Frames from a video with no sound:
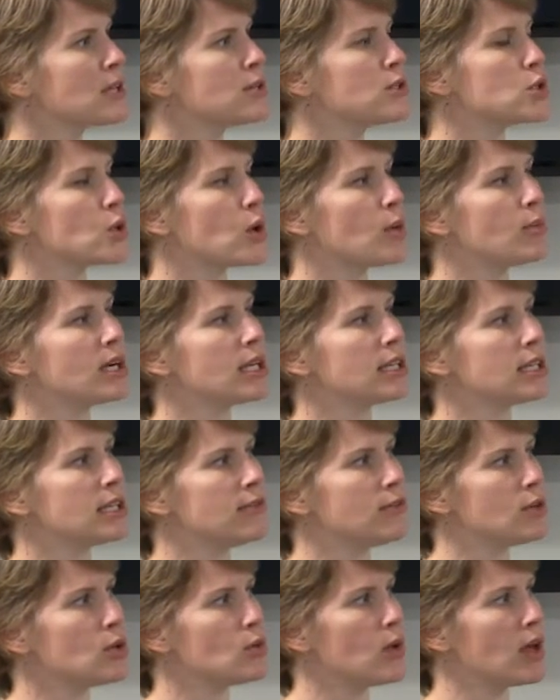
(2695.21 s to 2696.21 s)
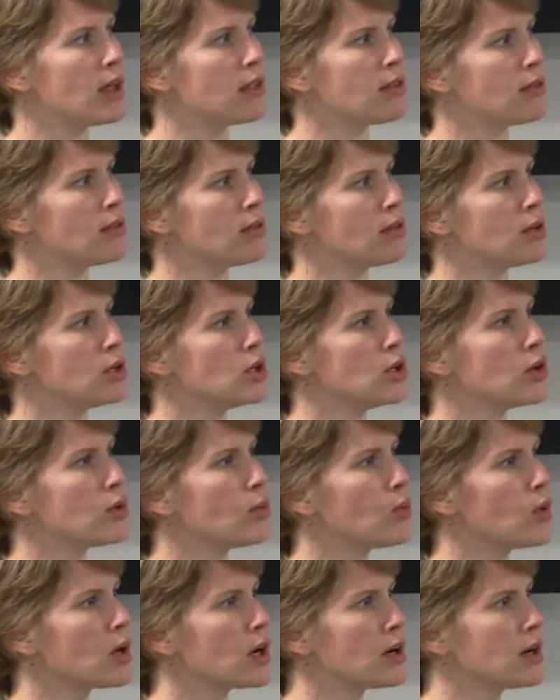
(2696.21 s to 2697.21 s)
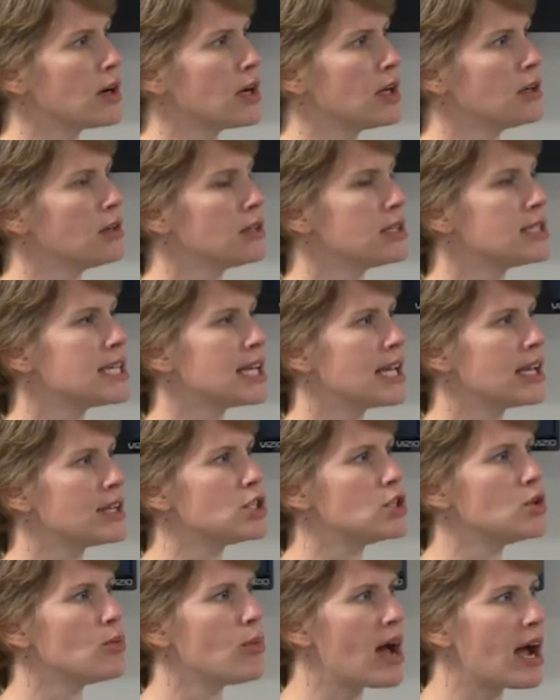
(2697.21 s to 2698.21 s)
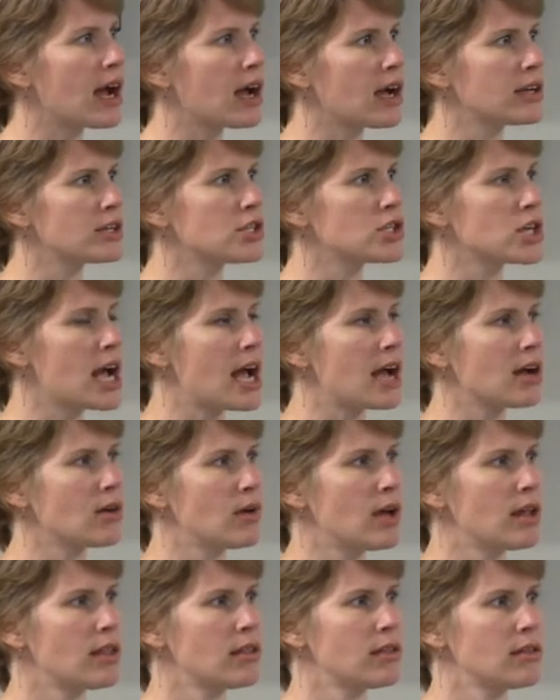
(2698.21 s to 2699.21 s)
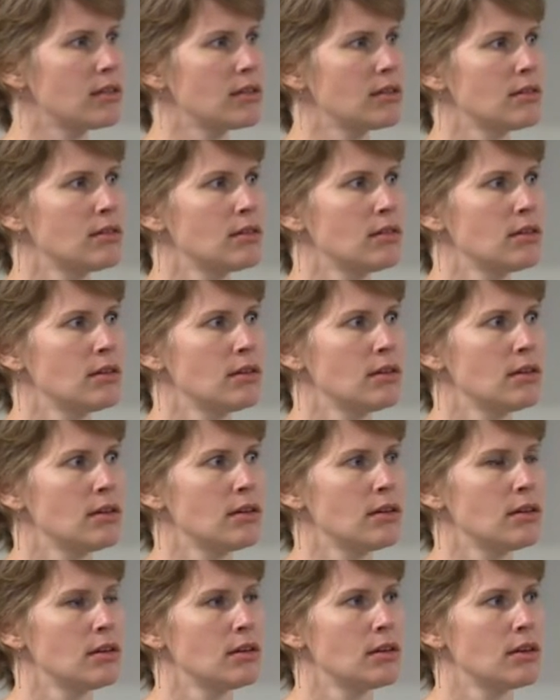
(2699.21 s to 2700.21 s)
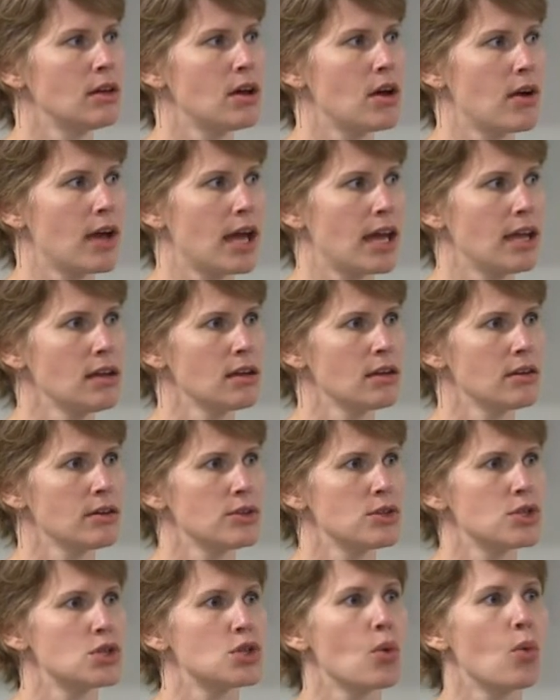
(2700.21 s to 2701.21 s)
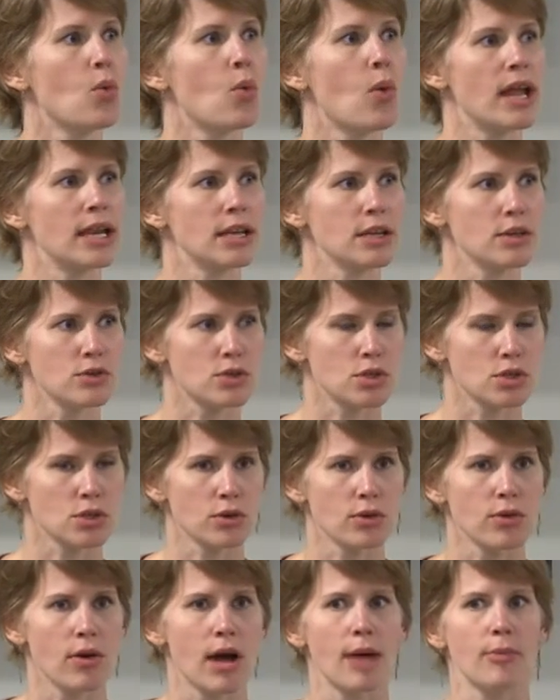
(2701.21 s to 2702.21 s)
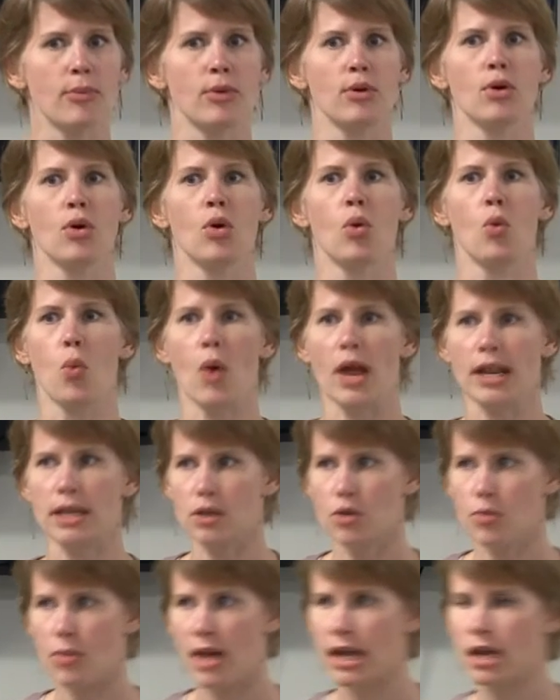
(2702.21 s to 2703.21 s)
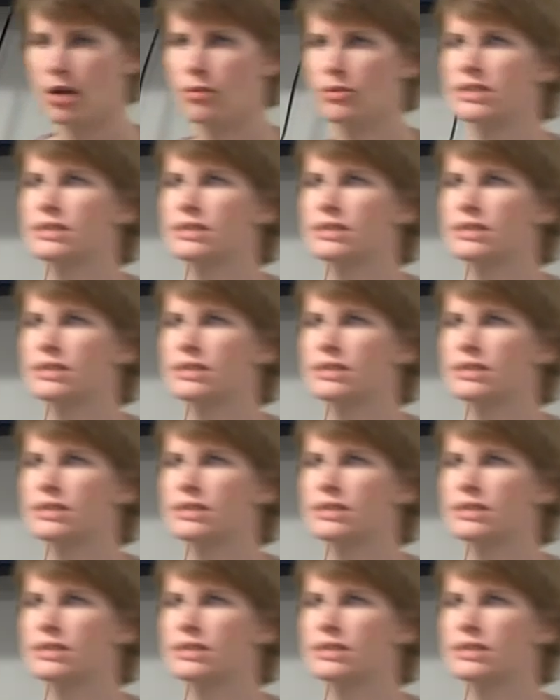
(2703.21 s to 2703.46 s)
So I'm going to leave you with your word to get you back on track with. Okay? So when you screw up, when you make a